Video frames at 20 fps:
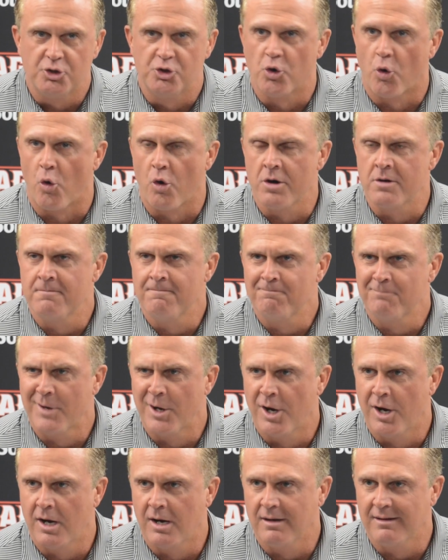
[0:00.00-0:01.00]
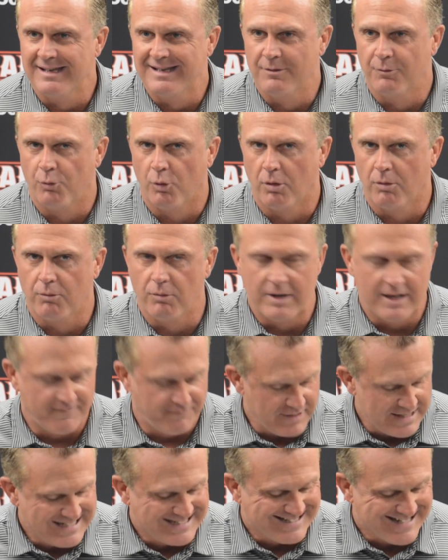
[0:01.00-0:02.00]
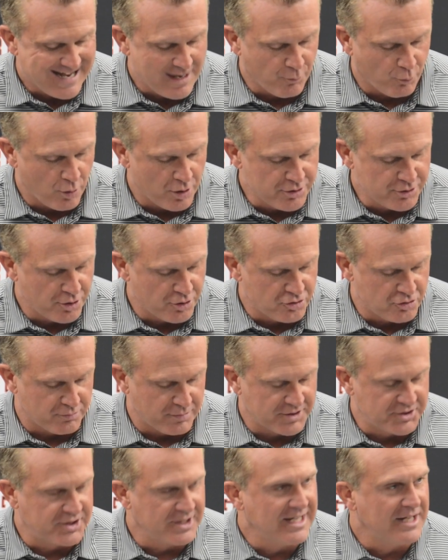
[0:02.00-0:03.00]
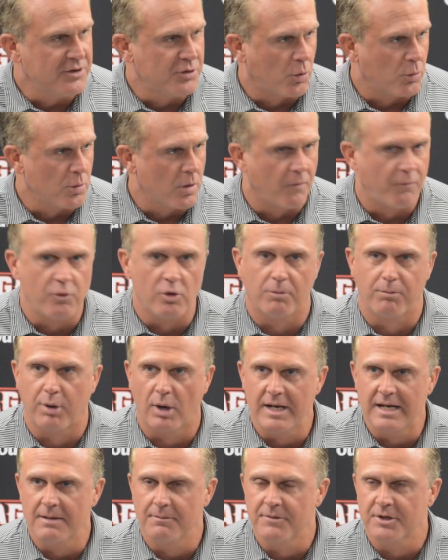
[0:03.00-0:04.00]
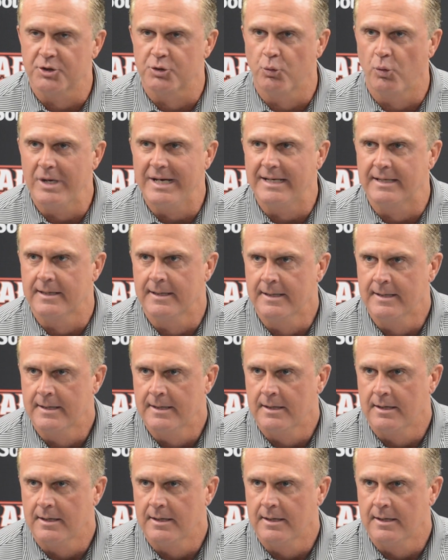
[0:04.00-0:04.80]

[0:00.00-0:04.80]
Jordan, if he's not 100%, don't know if we'll play him this week.